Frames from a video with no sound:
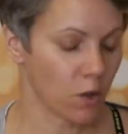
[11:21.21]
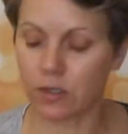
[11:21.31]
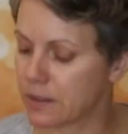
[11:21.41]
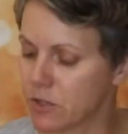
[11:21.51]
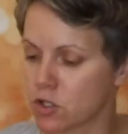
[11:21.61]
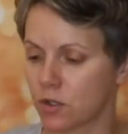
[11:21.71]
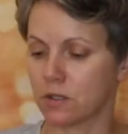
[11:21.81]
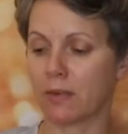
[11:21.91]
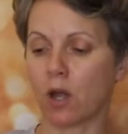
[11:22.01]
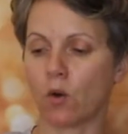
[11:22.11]
Oh, let me show
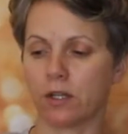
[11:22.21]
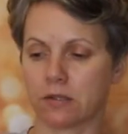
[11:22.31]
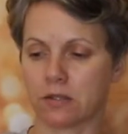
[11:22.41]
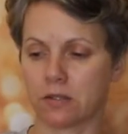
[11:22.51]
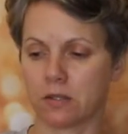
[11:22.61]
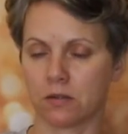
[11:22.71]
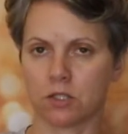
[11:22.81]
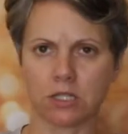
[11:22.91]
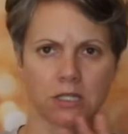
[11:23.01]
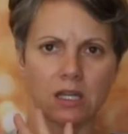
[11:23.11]
you my oil still,
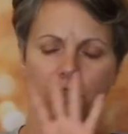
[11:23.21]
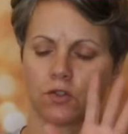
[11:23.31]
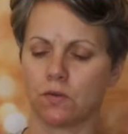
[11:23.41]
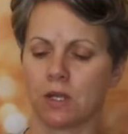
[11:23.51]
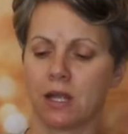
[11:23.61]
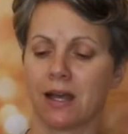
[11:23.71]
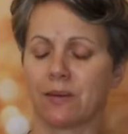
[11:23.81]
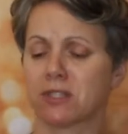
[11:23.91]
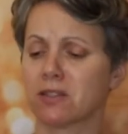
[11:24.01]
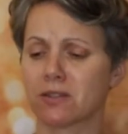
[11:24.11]
just in case
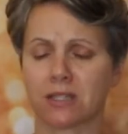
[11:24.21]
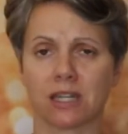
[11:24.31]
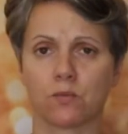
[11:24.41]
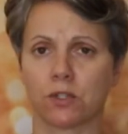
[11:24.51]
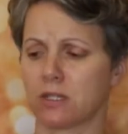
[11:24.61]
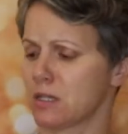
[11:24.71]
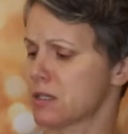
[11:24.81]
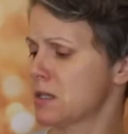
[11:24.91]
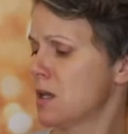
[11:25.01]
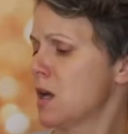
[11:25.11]
I'm still sticking with
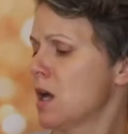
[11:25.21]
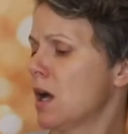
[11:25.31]
this.